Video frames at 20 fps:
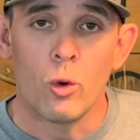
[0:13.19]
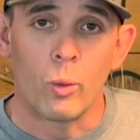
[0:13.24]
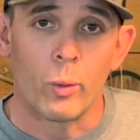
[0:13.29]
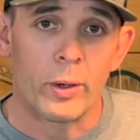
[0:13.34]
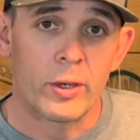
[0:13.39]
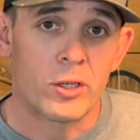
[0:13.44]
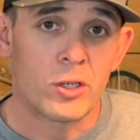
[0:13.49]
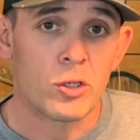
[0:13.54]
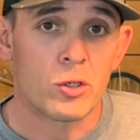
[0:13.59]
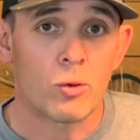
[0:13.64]

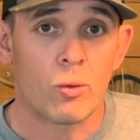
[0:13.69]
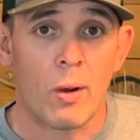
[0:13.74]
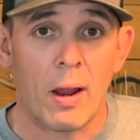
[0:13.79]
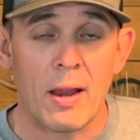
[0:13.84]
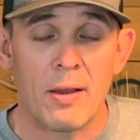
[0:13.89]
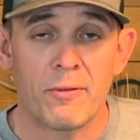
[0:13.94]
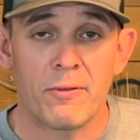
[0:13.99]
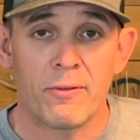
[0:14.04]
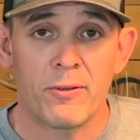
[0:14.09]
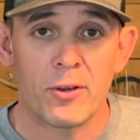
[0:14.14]
which is
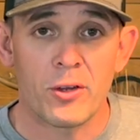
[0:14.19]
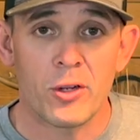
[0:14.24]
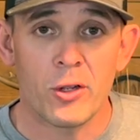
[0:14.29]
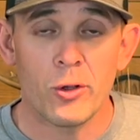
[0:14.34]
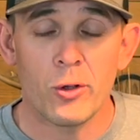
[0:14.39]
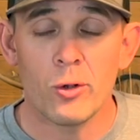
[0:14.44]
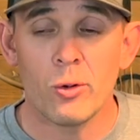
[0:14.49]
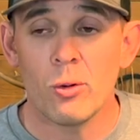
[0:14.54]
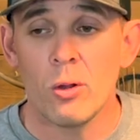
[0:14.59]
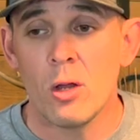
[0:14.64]
right for
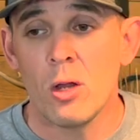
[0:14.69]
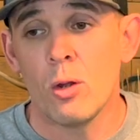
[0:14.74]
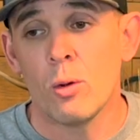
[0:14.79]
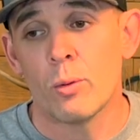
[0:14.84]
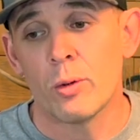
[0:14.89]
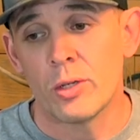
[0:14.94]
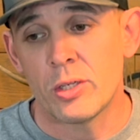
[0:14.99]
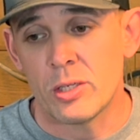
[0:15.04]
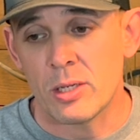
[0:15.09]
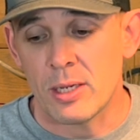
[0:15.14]
you,
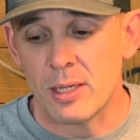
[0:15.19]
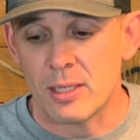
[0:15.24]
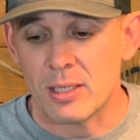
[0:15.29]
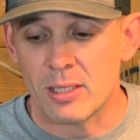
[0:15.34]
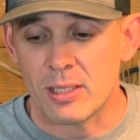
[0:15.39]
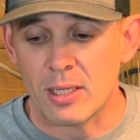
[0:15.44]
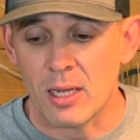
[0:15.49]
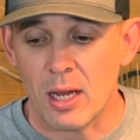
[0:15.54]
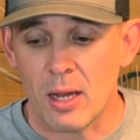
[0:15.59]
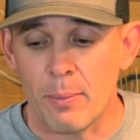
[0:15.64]
which
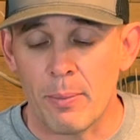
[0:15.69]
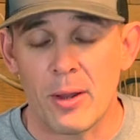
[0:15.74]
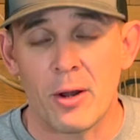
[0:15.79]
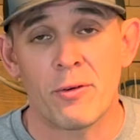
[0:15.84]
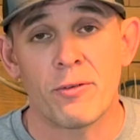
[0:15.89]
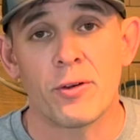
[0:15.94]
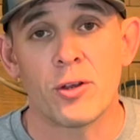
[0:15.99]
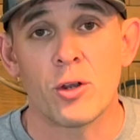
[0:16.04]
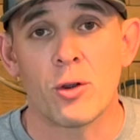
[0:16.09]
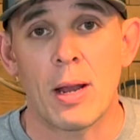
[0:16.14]
is
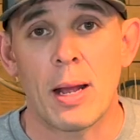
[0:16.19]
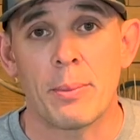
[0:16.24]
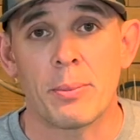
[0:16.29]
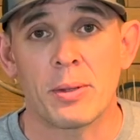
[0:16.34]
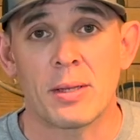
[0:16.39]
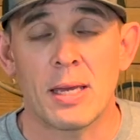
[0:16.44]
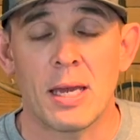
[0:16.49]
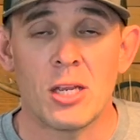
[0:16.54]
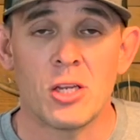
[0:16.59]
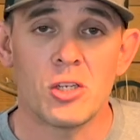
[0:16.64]
better for your
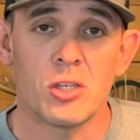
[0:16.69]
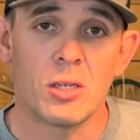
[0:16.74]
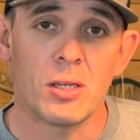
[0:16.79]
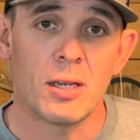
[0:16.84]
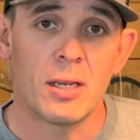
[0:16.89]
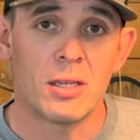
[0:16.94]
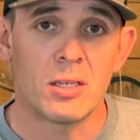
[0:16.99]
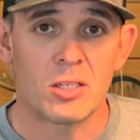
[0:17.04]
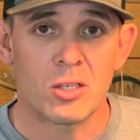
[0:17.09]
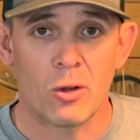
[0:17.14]
application,
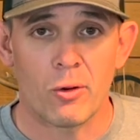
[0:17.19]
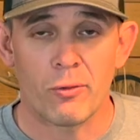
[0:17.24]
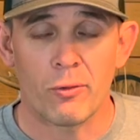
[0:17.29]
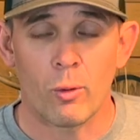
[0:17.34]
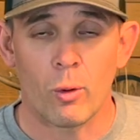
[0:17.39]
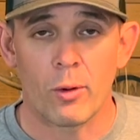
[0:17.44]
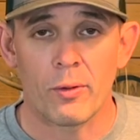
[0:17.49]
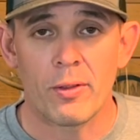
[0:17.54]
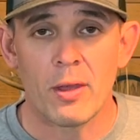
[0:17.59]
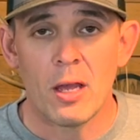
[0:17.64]
and so
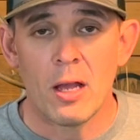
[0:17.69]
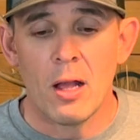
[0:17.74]
forth.